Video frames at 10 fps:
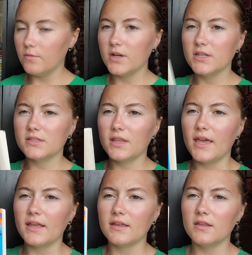It was
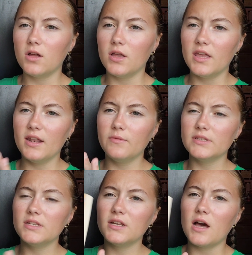like, it
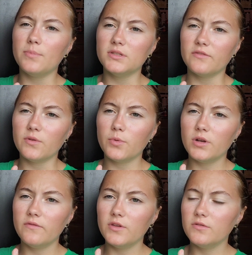was in a couple different
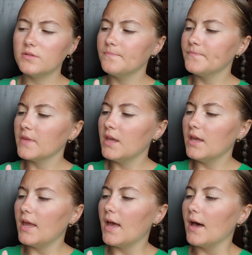point of views.
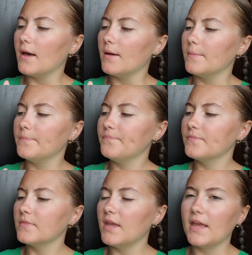Um,
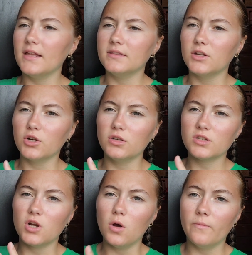and the
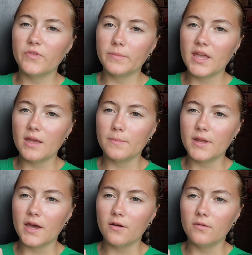girls are home from camp
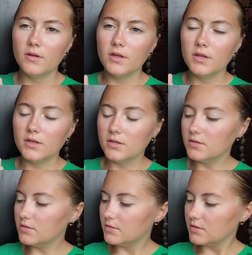now.
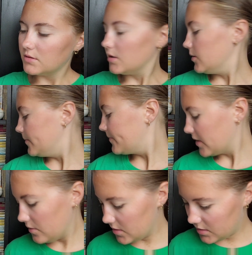So
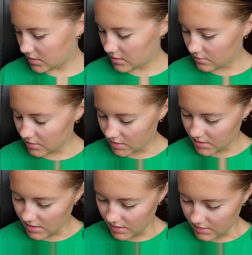it was it was
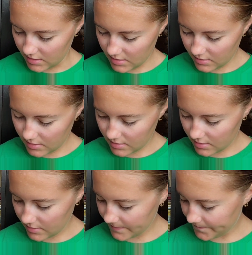decent.